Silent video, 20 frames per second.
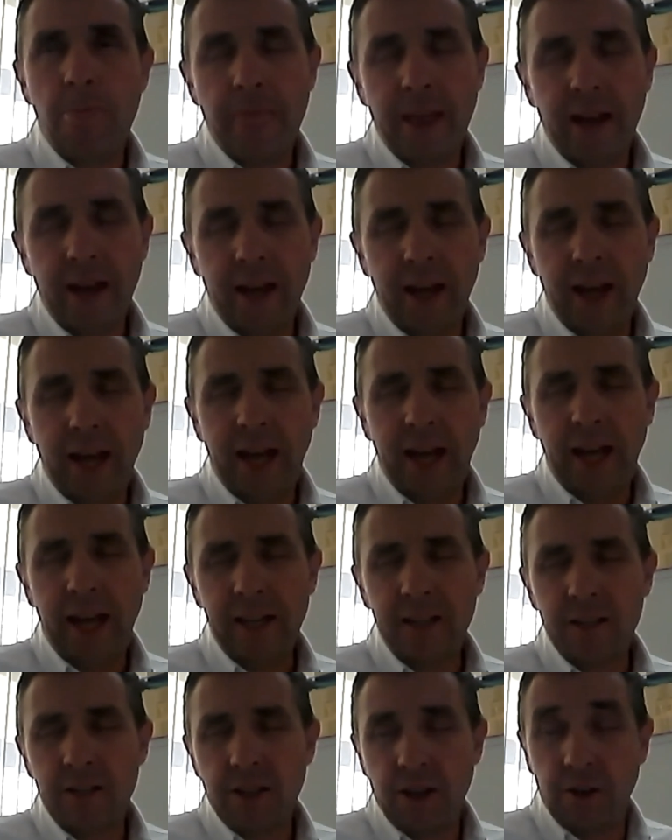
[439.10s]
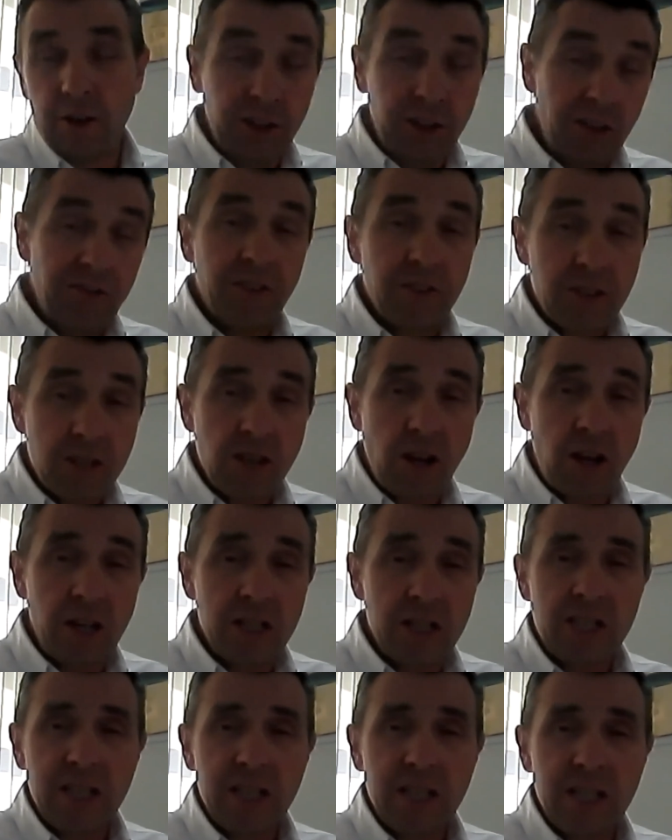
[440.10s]
And there are different size
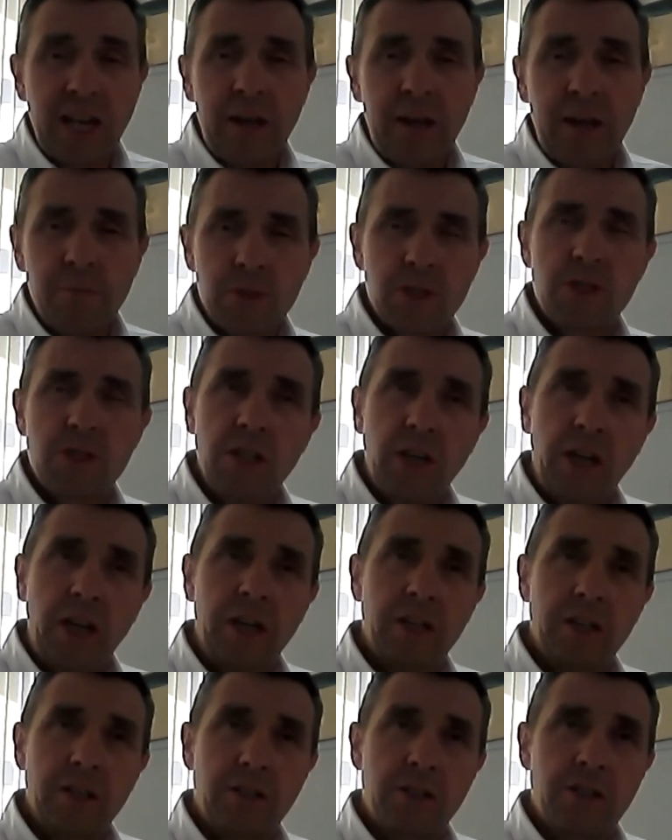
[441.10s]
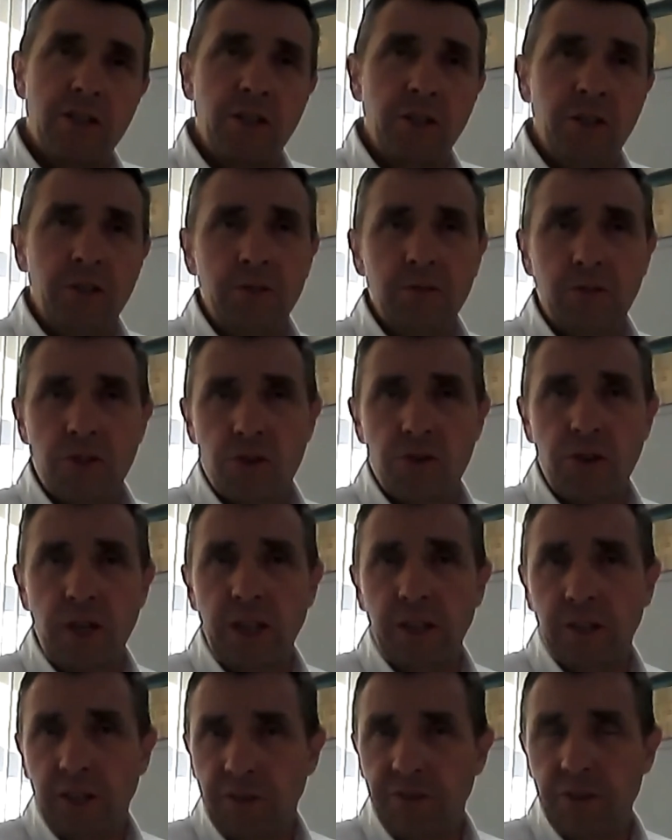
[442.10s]
lamps to treat
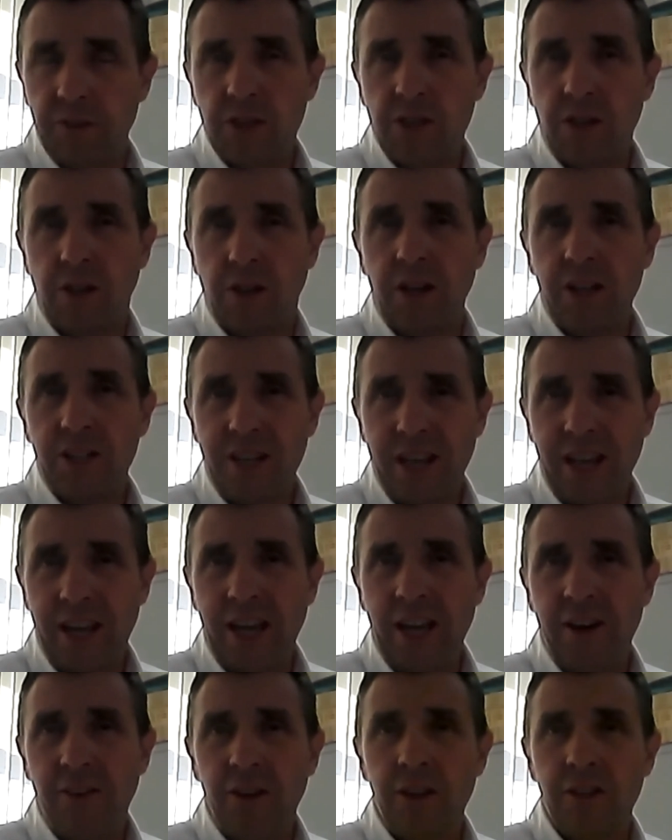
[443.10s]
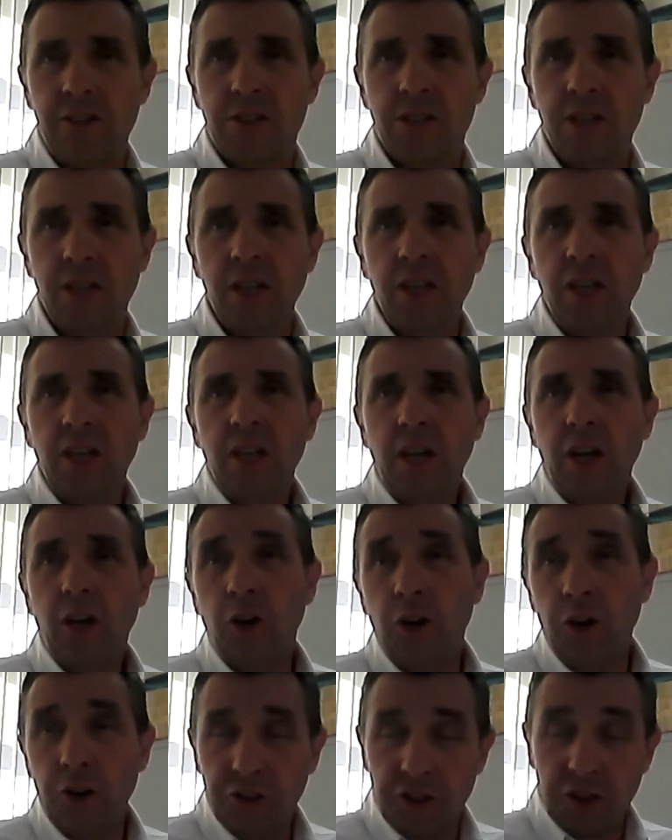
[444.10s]
different size areas.
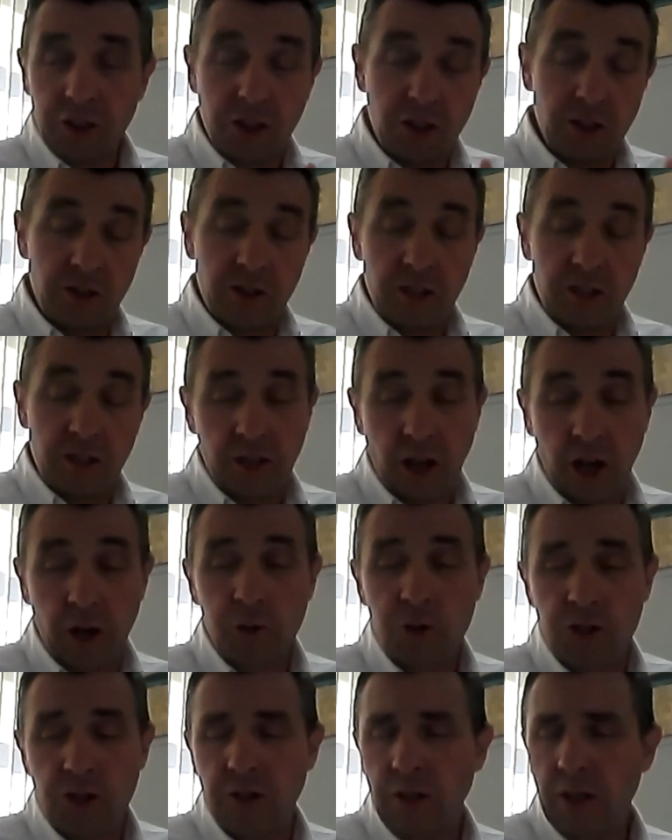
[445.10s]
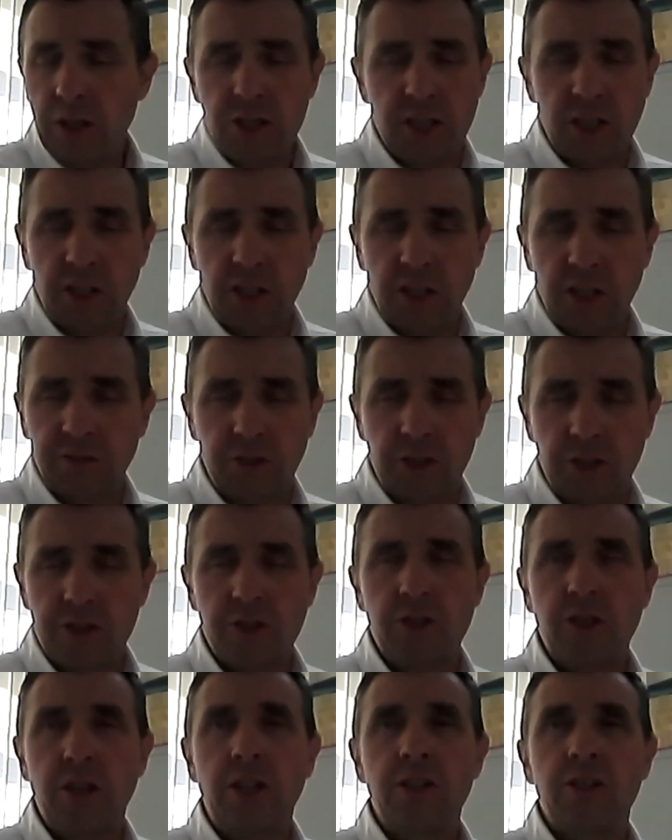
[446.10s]
The host unit itself doesn't
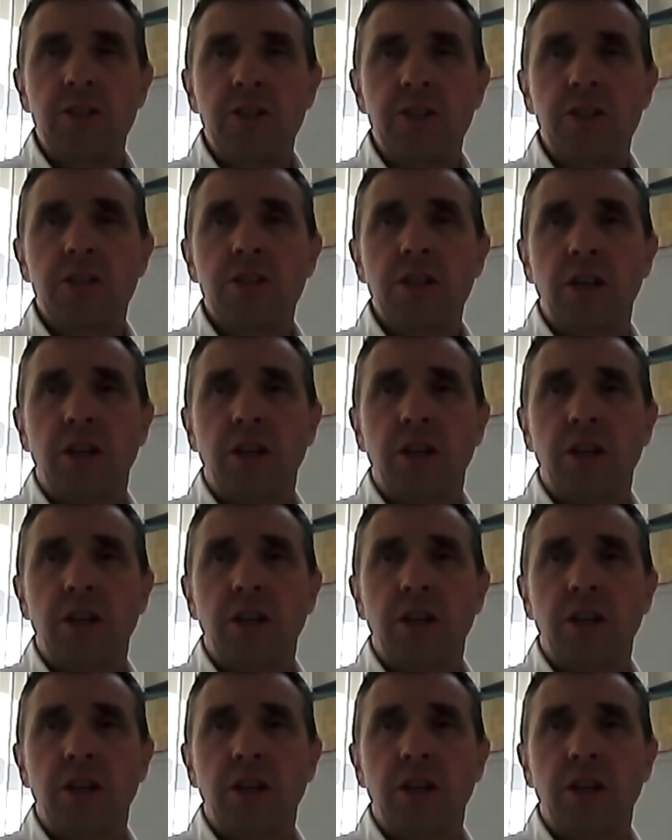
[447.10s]
change inside.